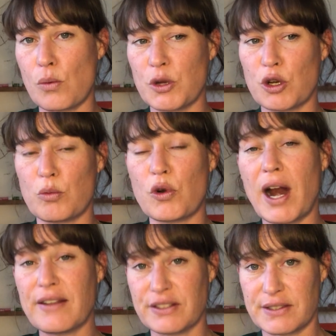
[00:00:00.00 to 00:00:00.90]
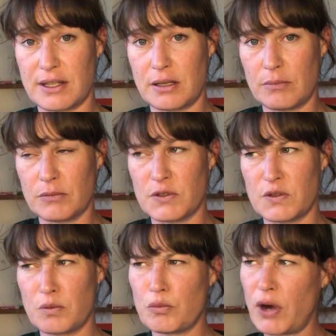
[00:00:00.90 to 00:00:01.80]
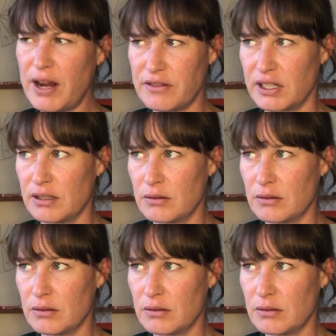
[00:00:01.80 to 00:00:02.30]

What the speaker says: in your privacy. It's the private.